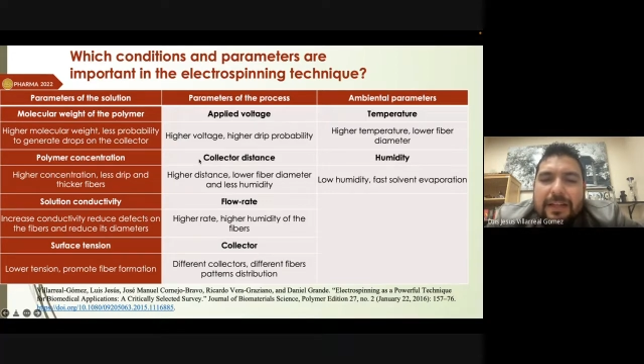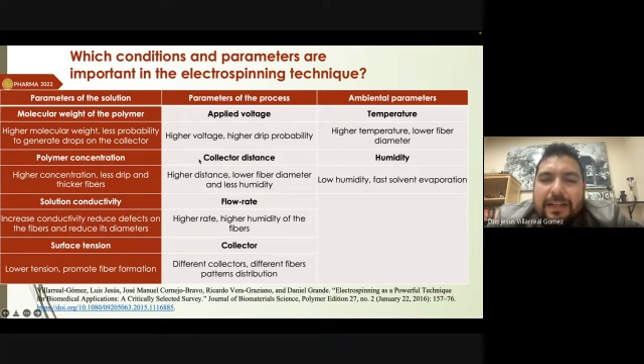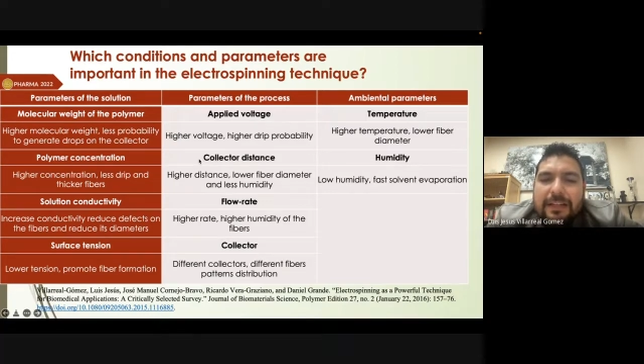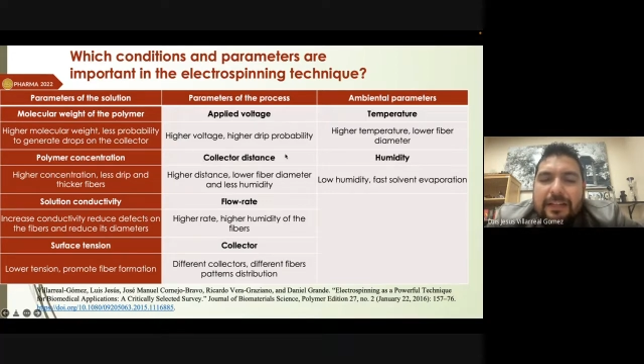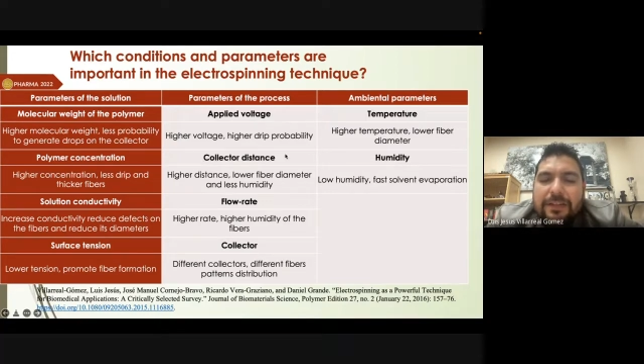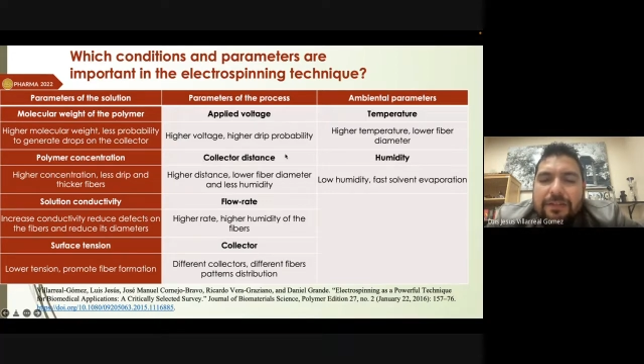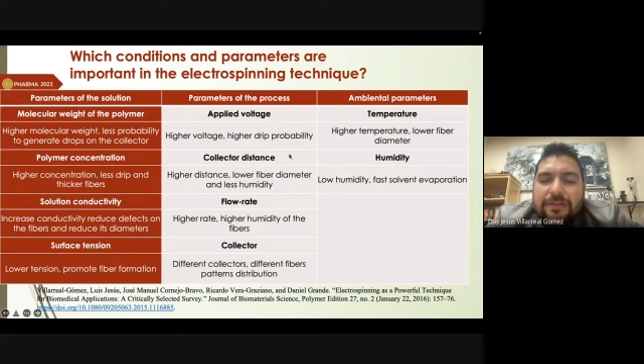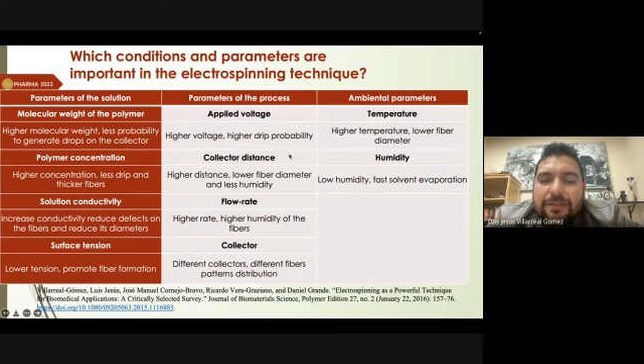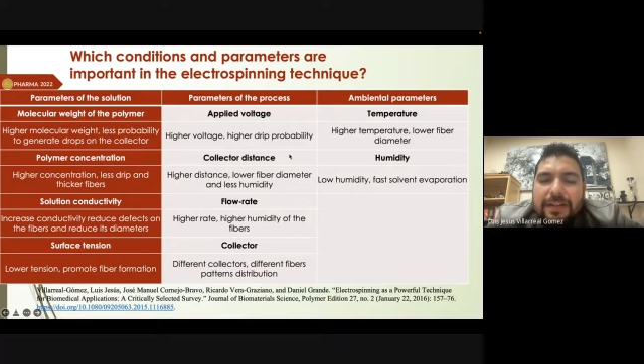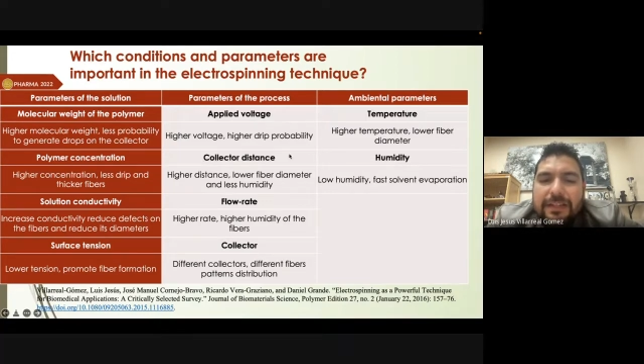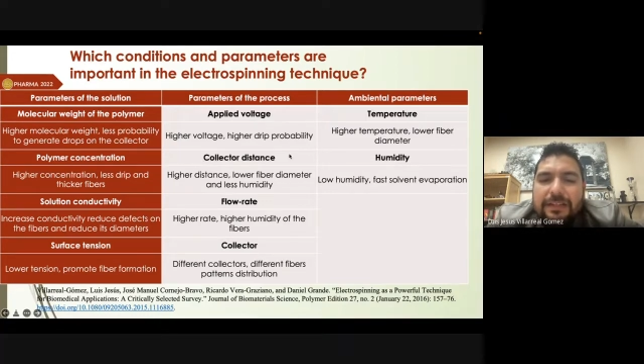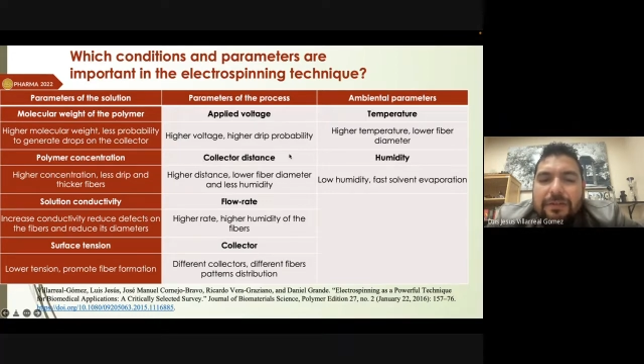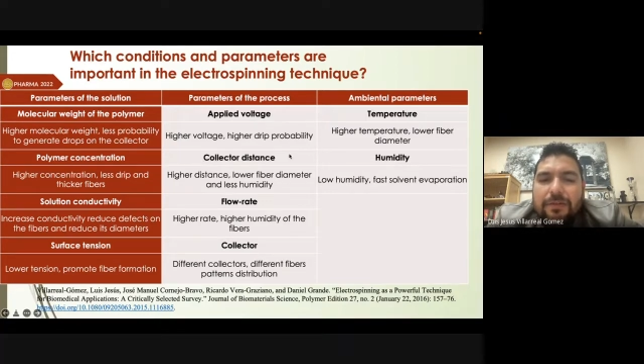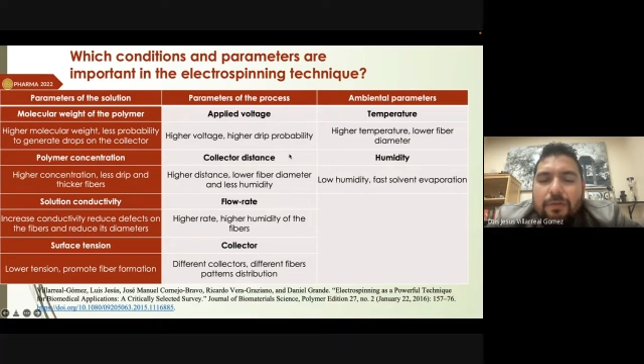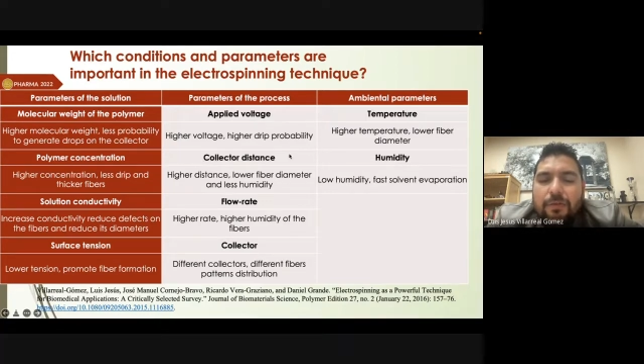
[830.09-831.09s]
and the
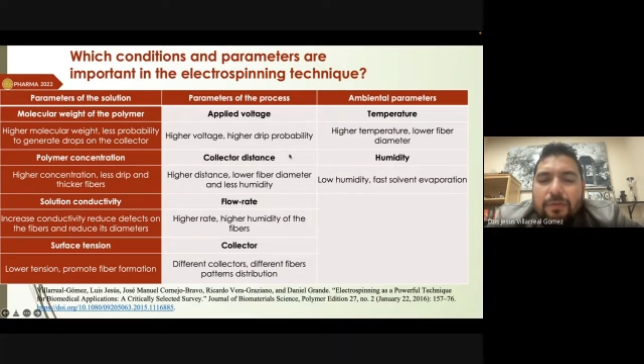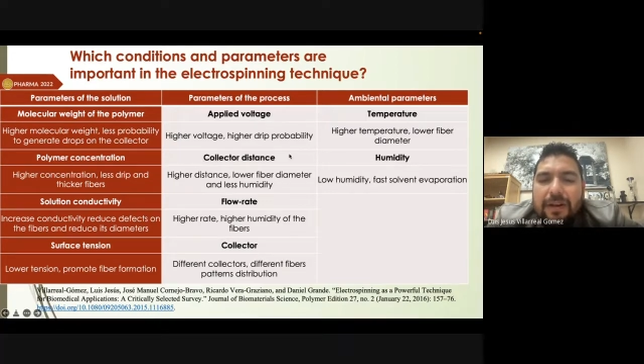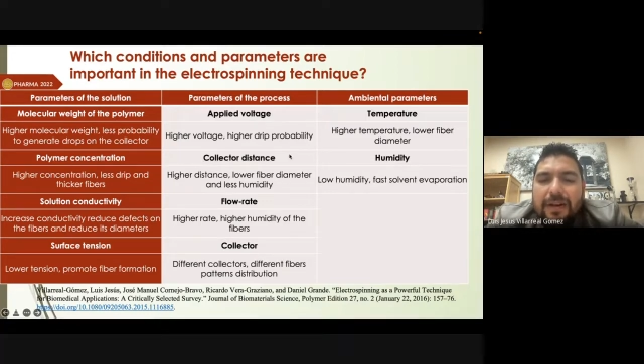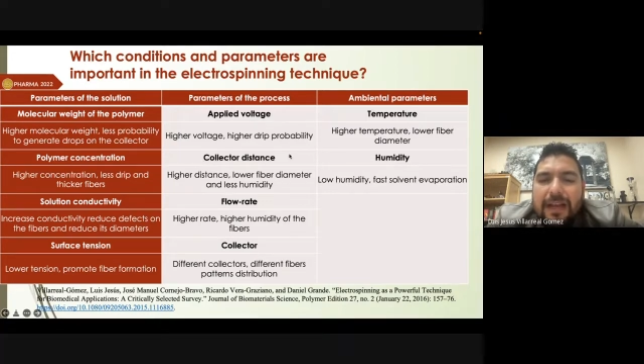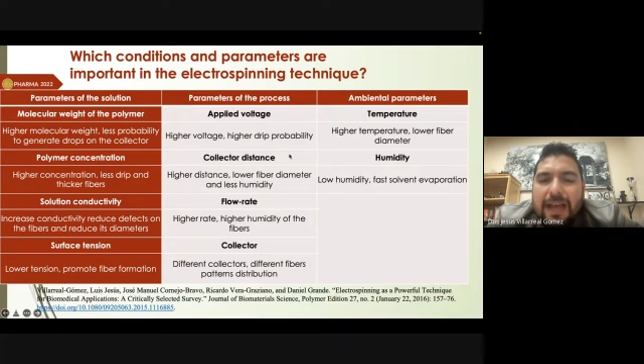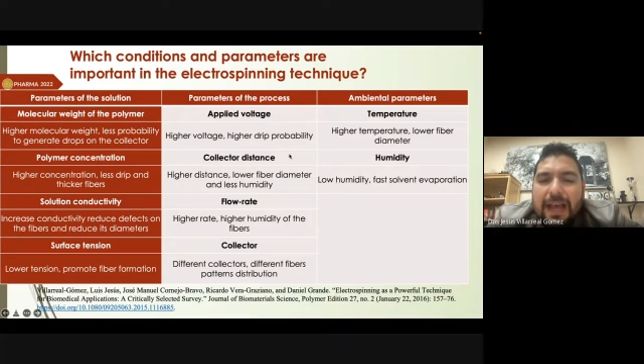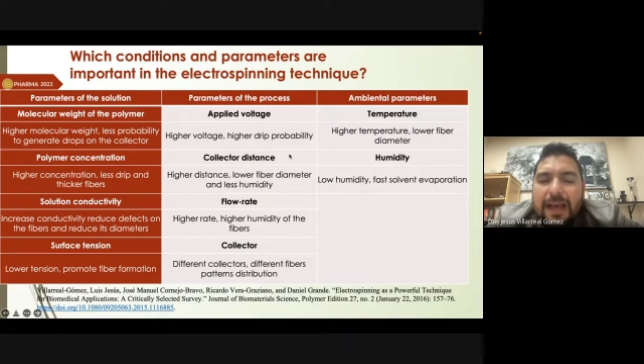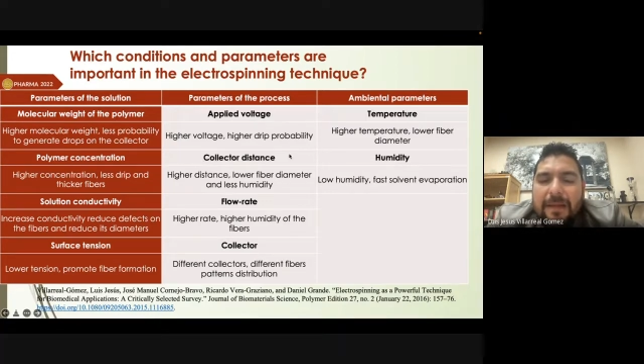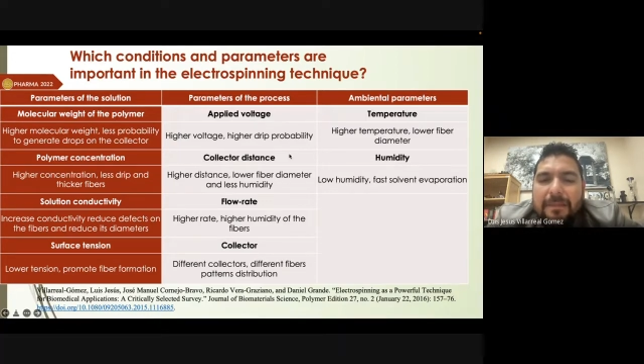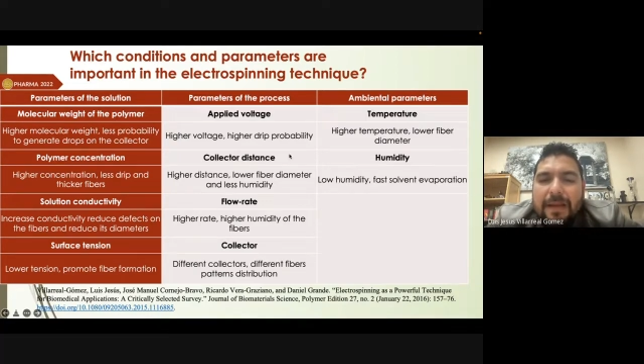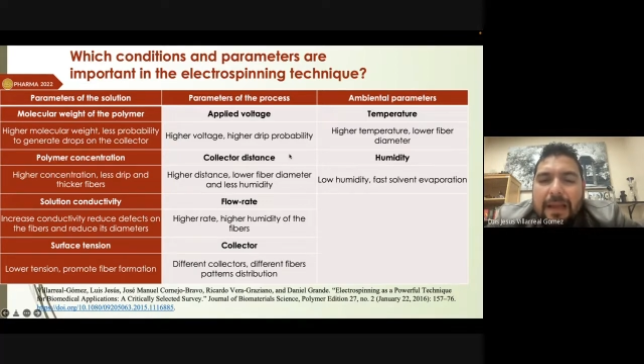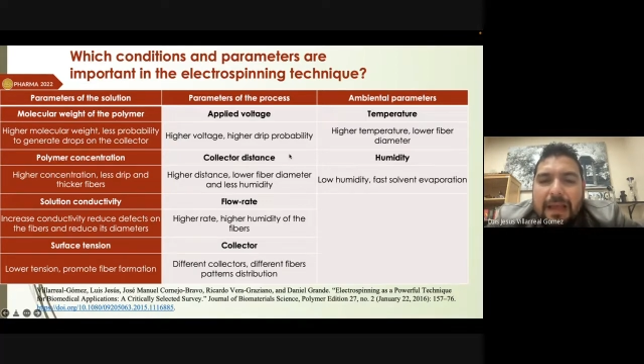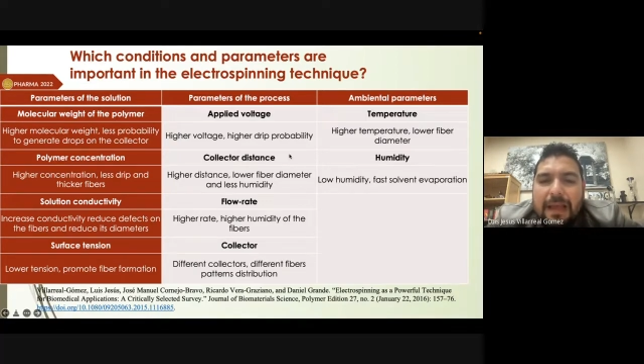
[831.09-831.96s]
shrinks, you will have